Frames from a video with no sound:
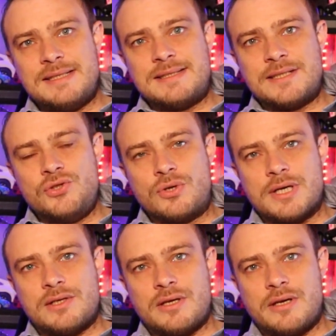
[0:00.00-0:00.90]
seats that you
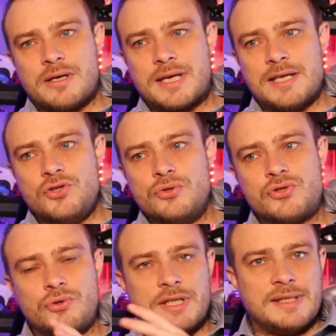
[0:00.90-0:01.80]
can uh, can
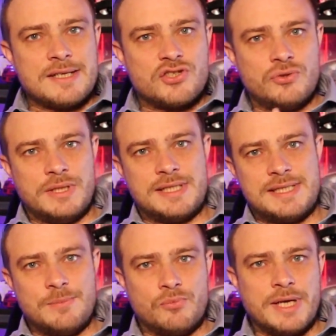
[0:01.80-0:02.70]
use to attach to
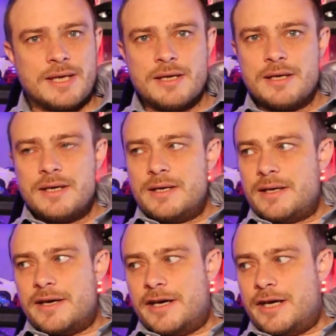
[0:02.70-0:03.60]
this sim rig
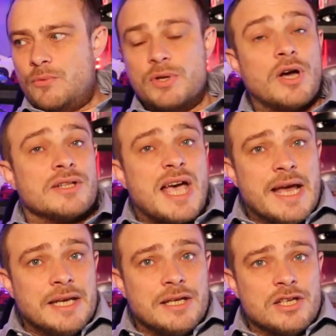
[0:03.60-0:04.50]
uh, without
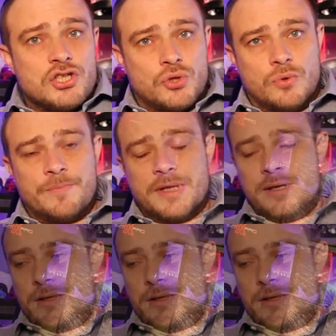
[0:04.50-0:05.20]
any issue.